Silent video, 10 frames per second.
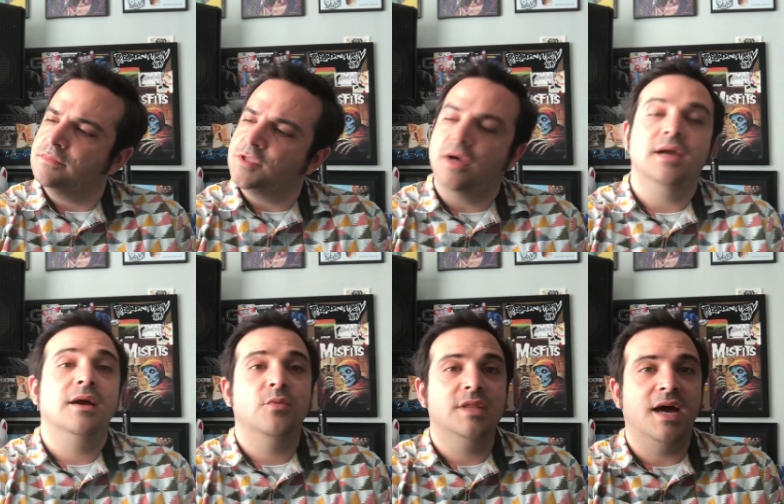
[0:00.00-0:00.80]

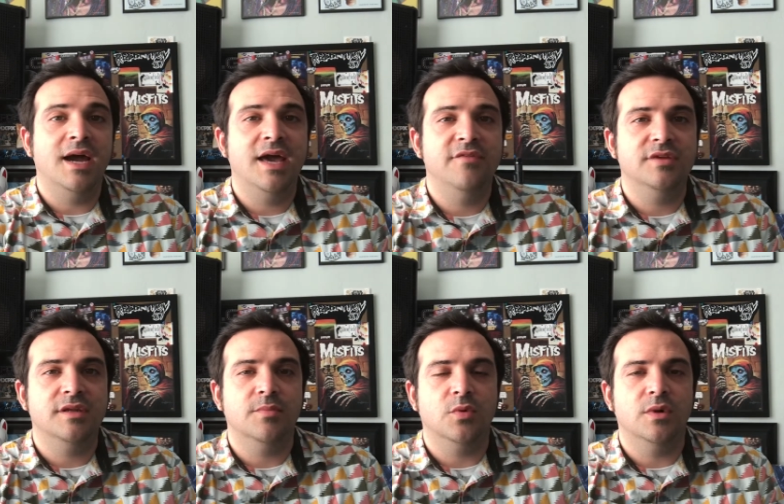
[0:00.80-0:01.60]
High Heaven,
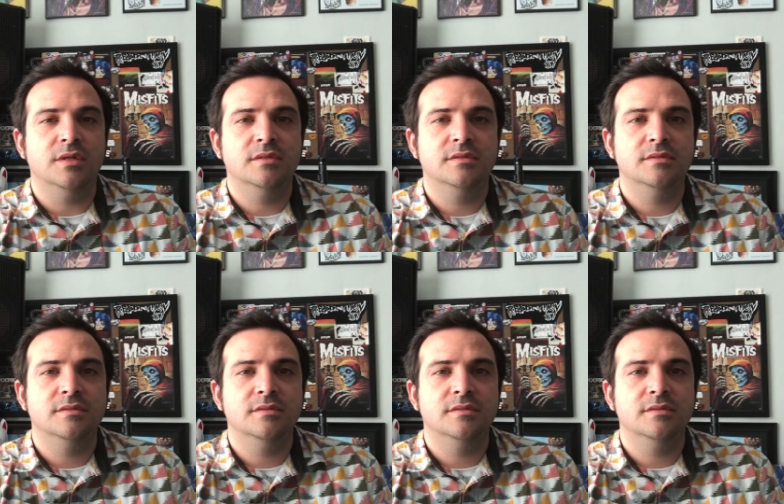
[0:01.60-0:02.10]
number 1.